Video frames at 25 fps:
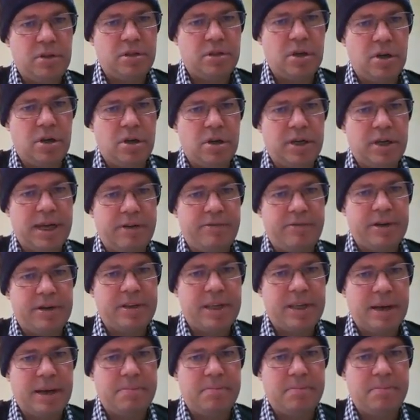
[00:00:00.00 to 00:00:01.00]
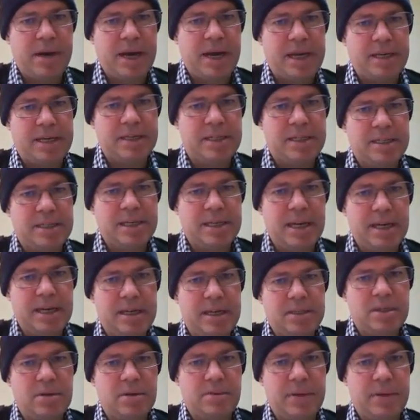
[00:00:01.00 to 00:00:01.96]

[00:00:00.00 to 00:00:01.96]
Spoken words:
So I'll get rid of that minus 6.